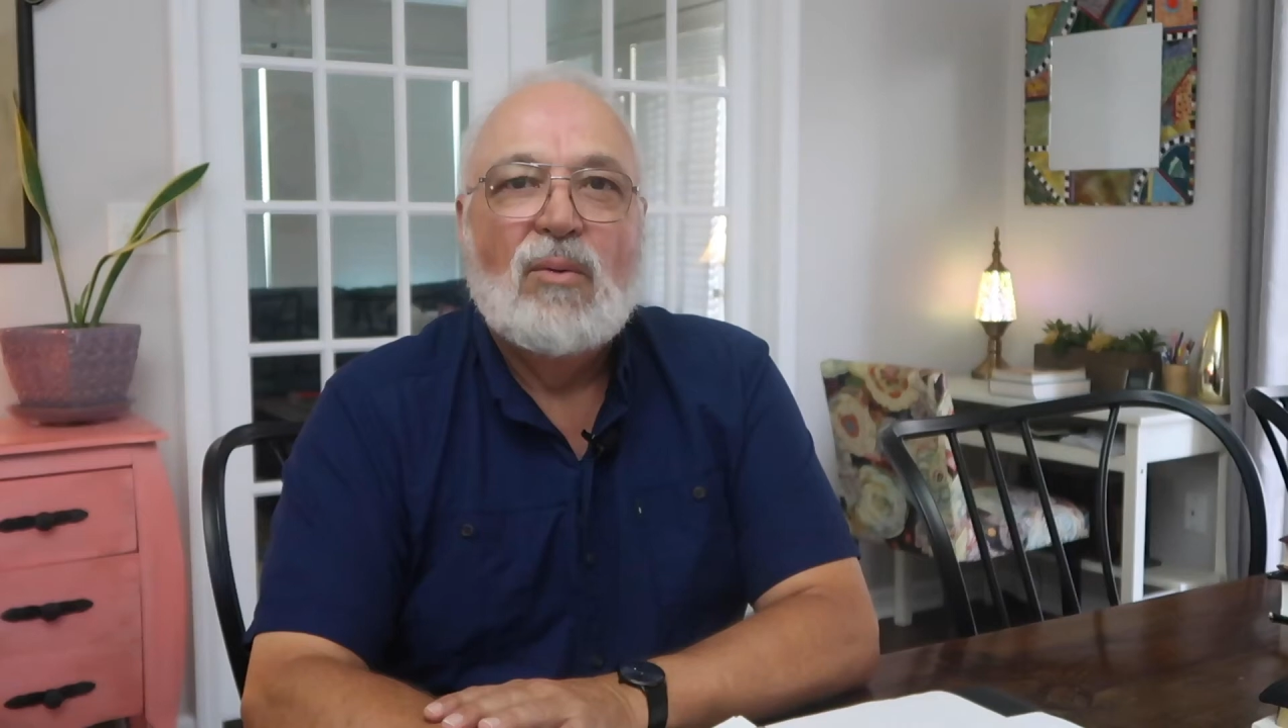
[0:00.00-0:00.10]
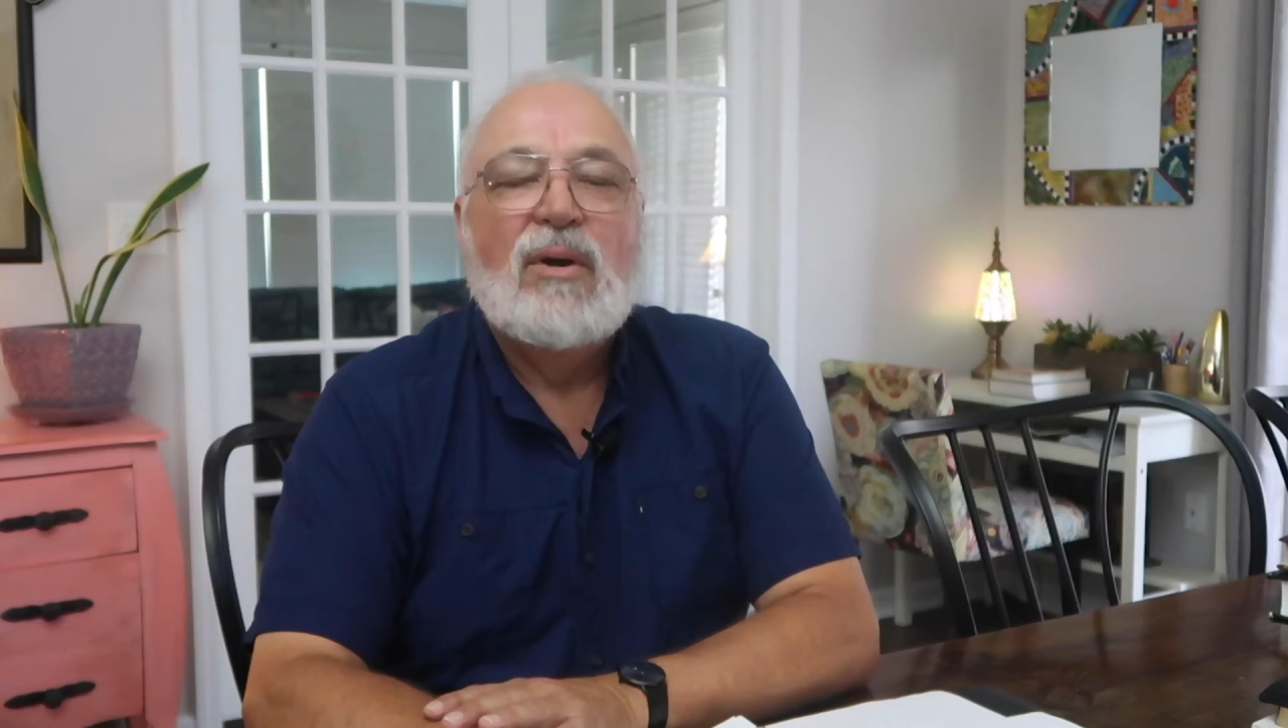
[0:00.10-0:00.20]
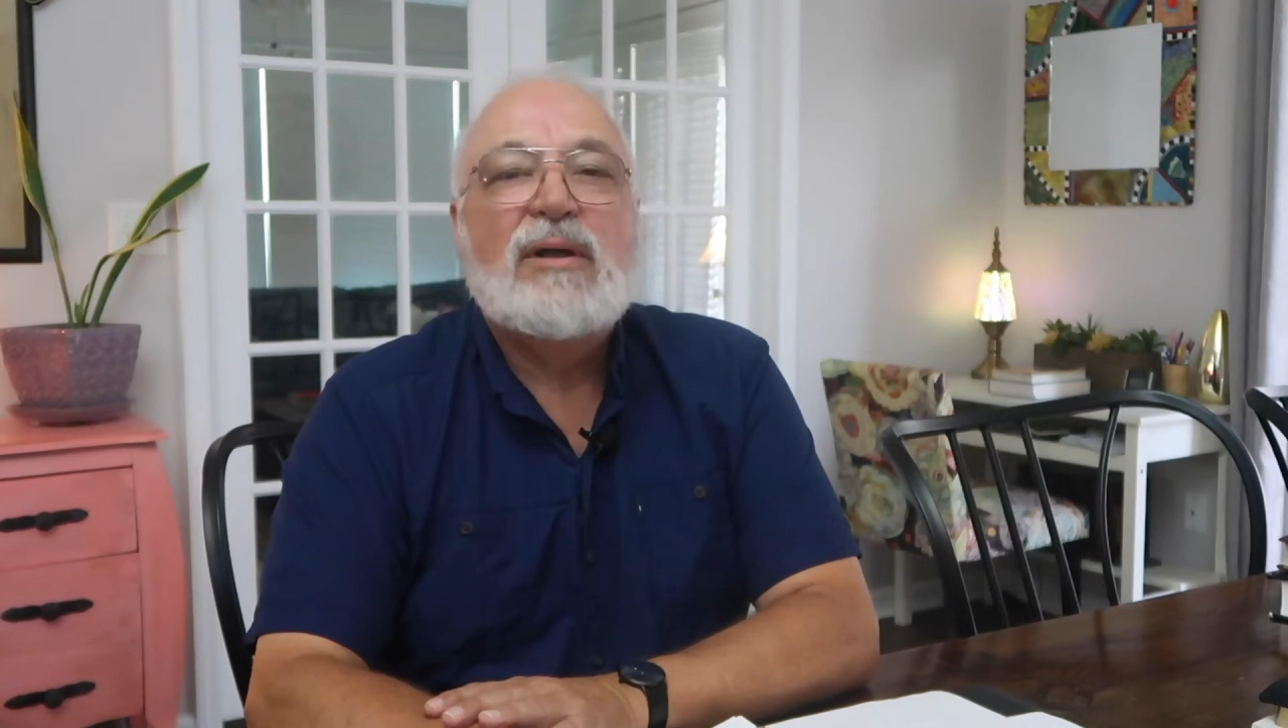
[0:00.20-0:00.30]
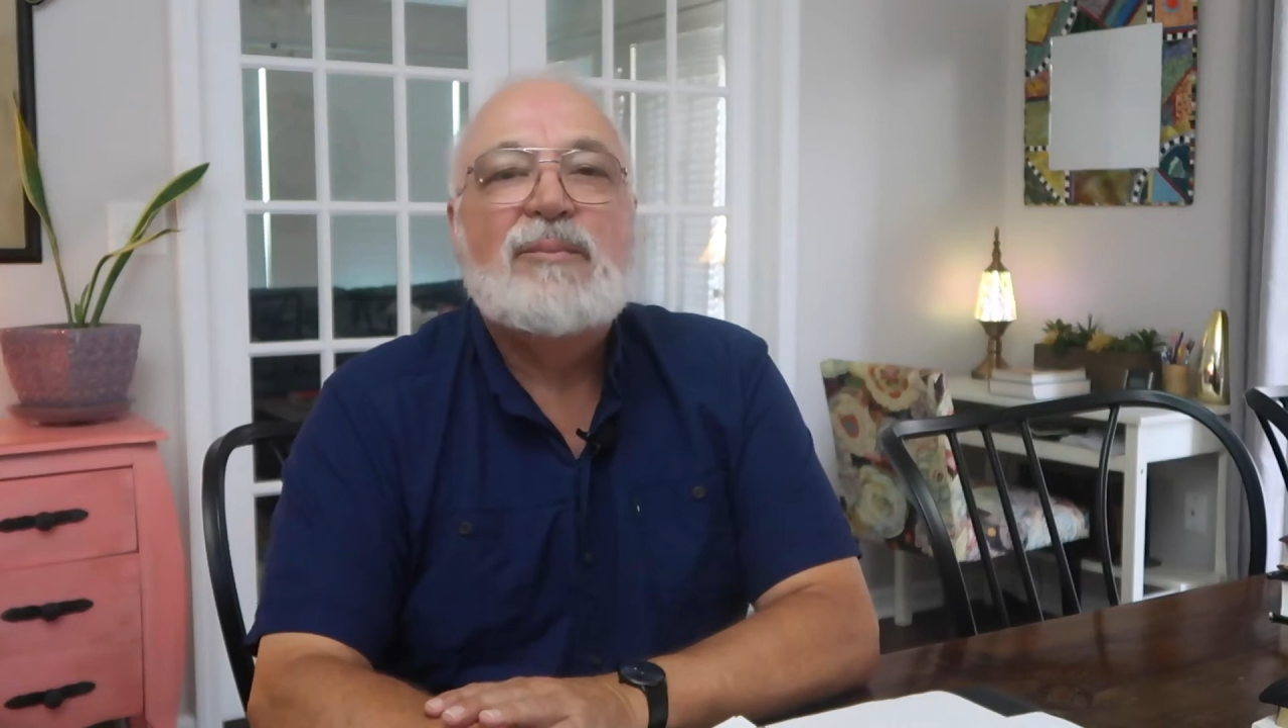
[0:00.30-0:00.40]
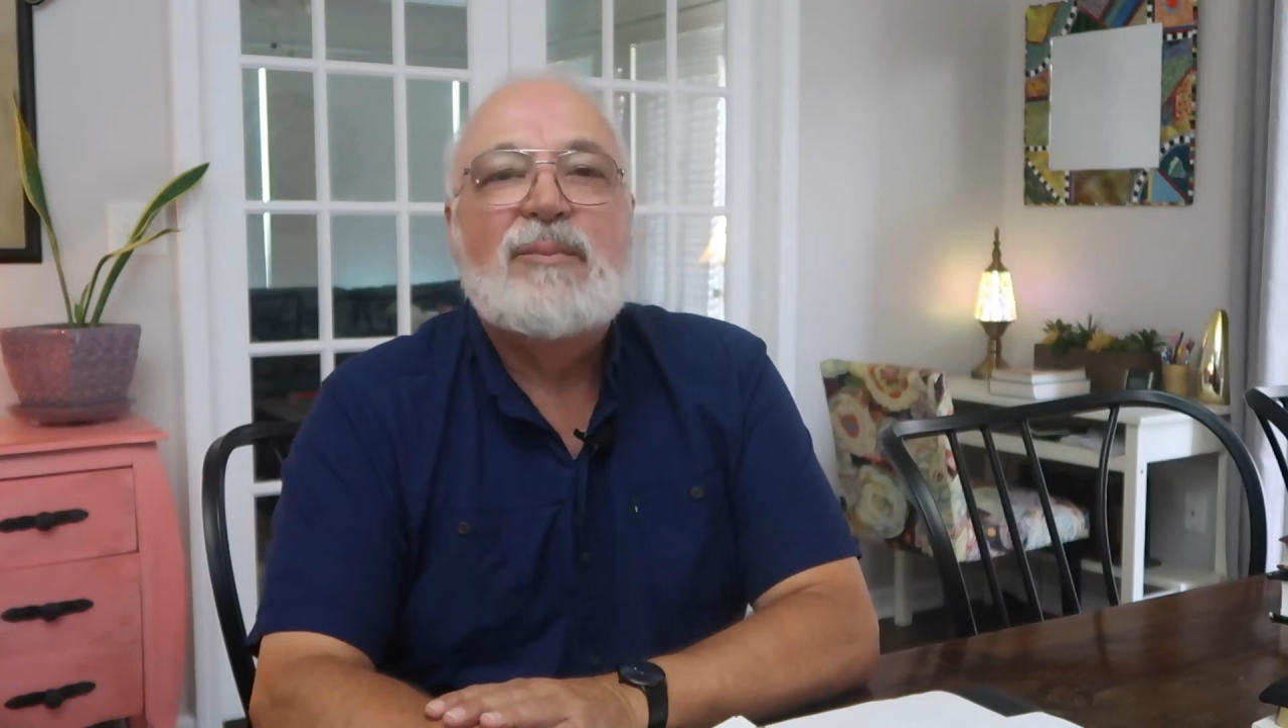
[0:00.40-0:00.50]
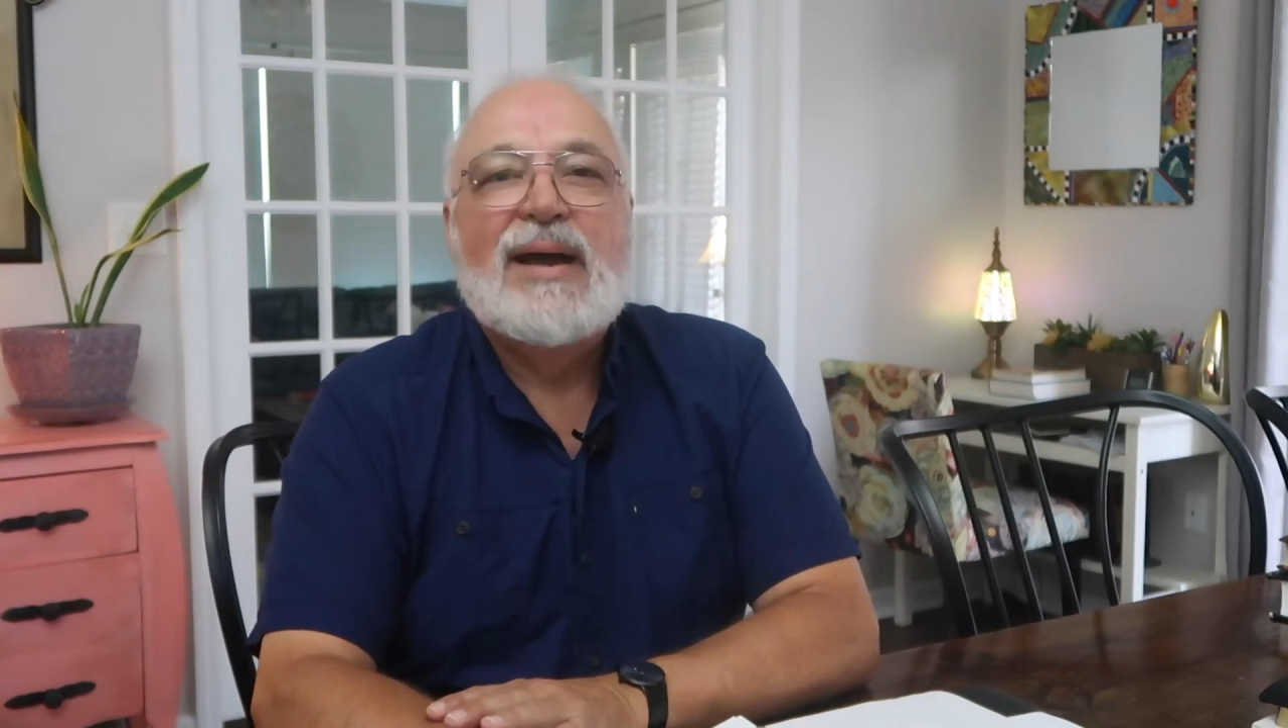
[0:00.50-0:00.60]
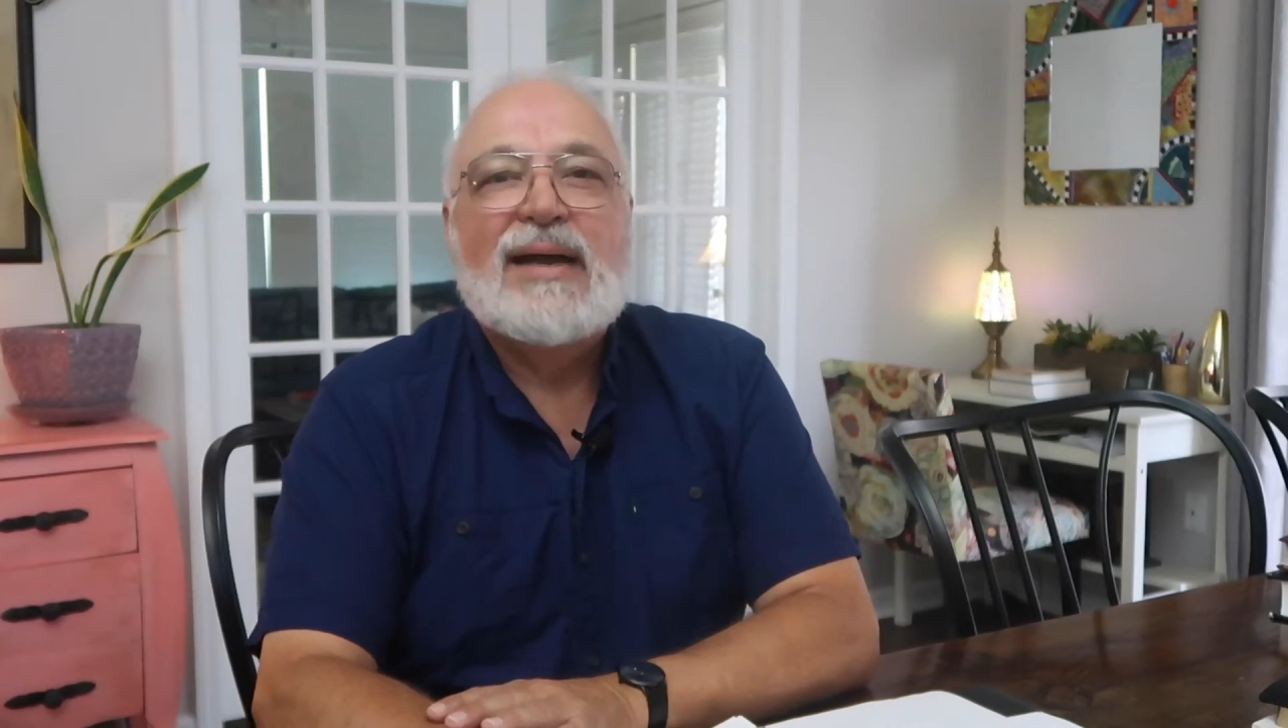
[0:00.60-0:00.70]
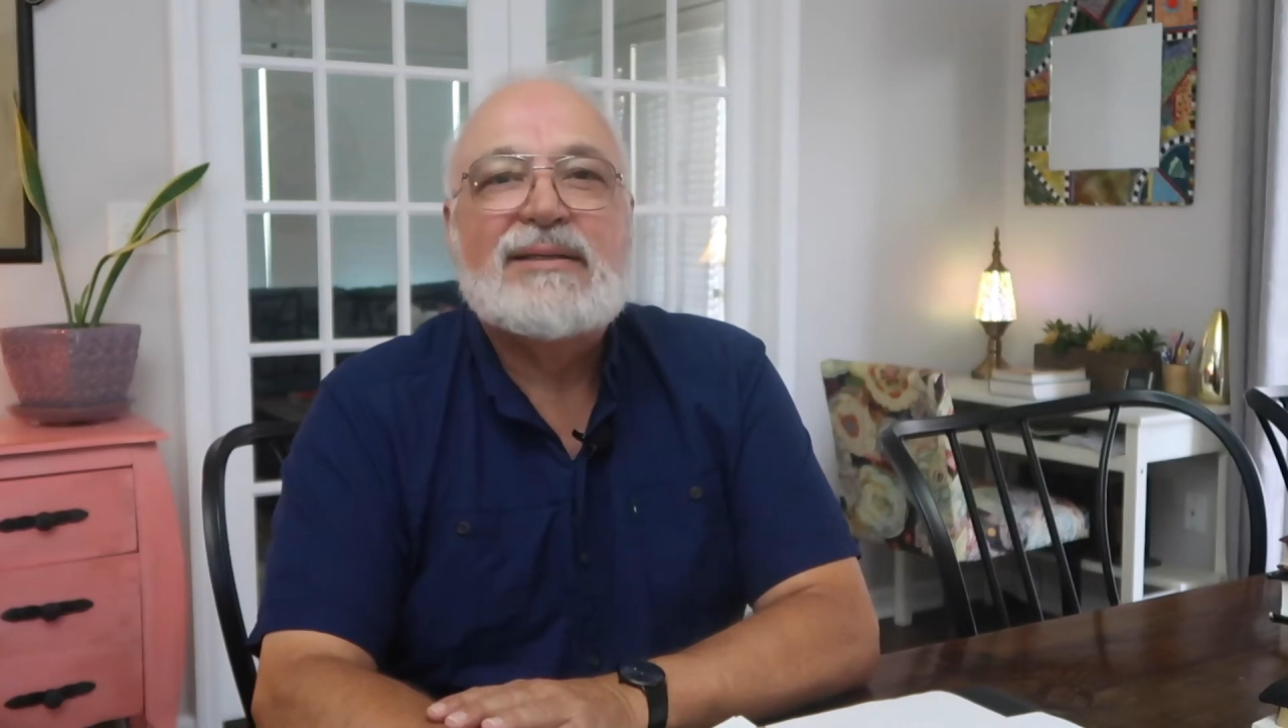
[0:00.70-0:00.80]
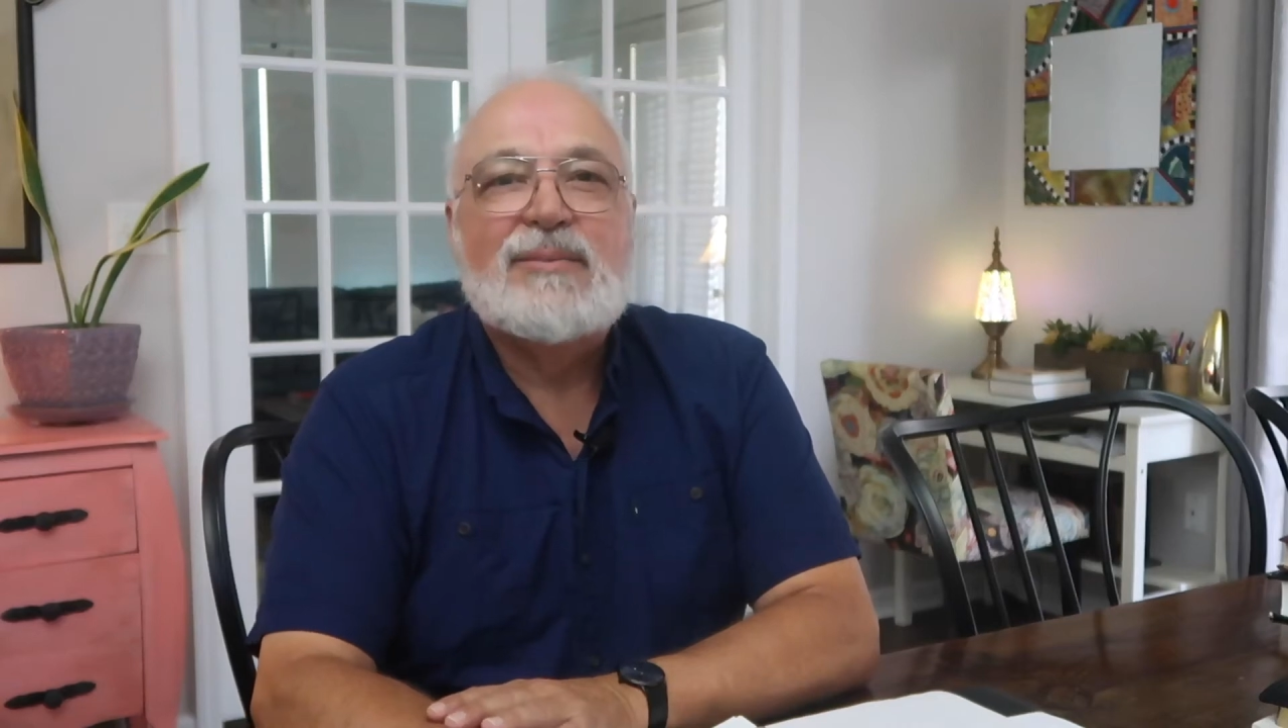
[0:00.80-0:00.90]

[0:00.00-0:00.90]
Welcome back